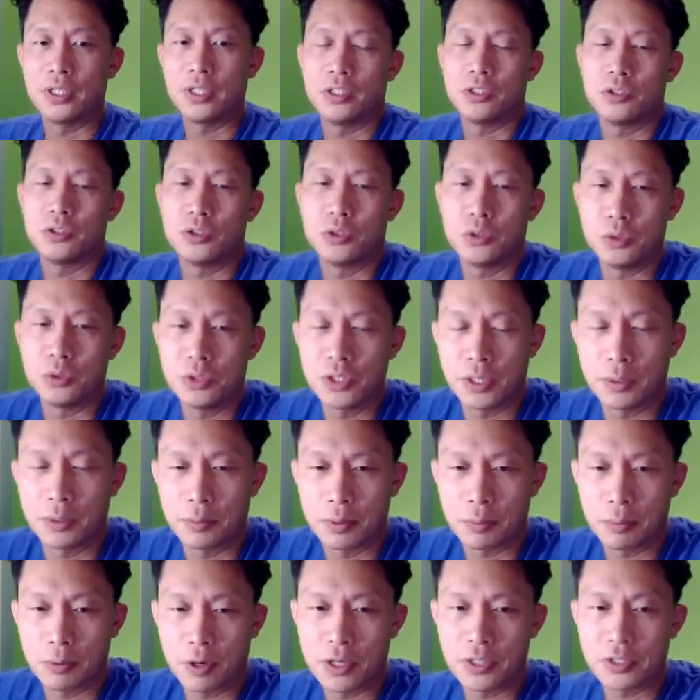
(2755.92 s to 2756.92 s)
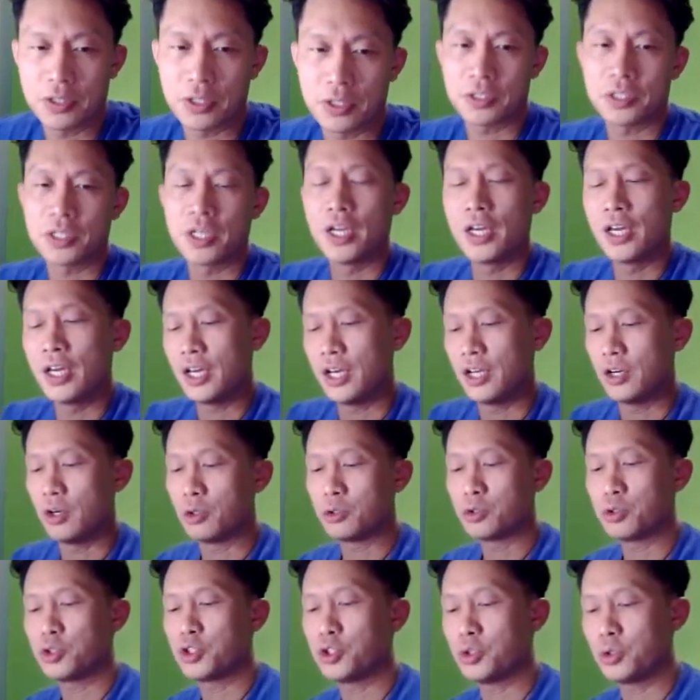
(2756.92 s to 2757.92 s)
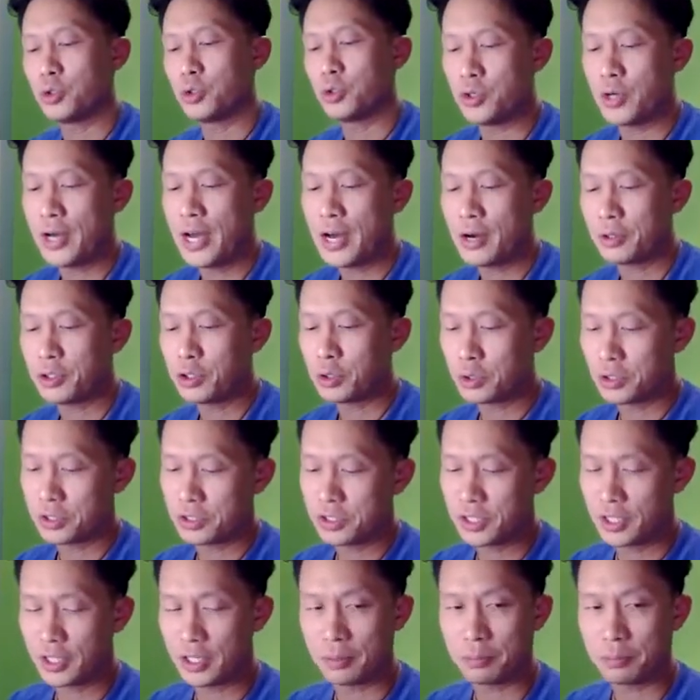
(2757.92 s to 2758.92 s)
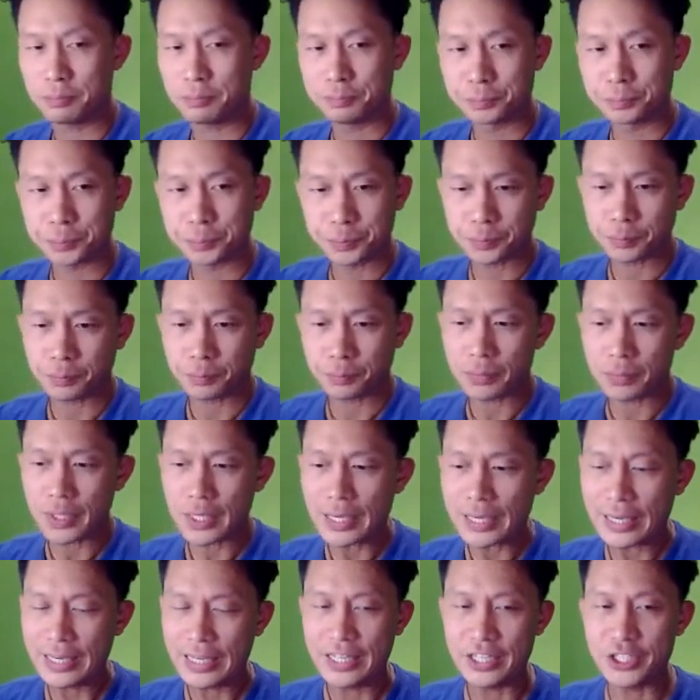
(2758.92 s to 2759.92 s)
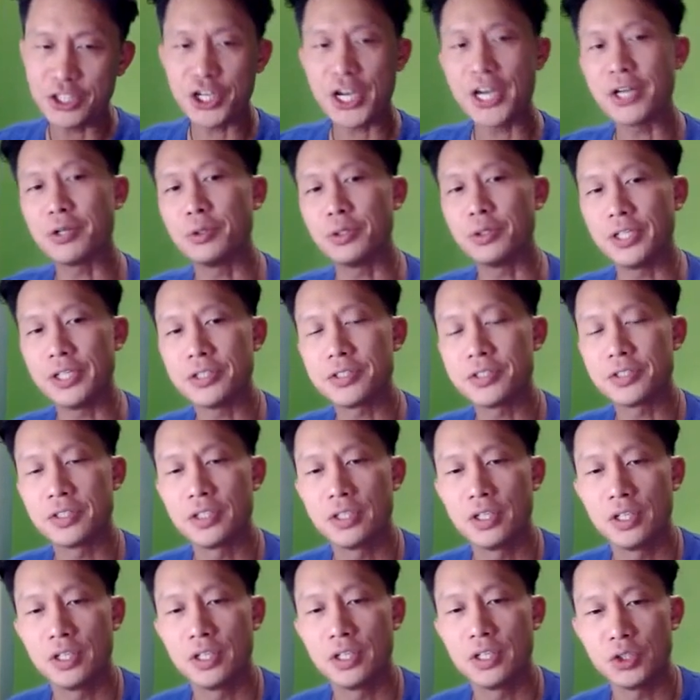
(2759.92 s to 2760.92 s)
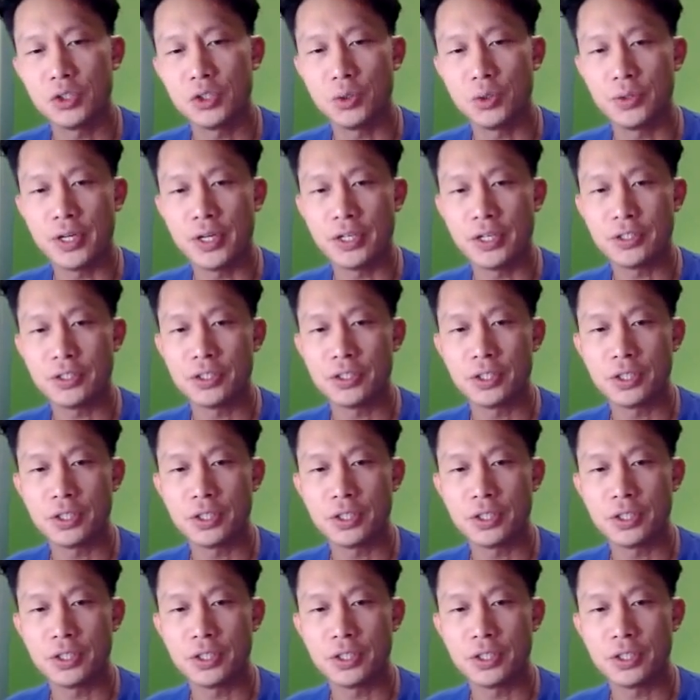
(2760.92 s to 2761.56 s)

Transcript: to setting up the process and also shows you how you can set up a channel list so that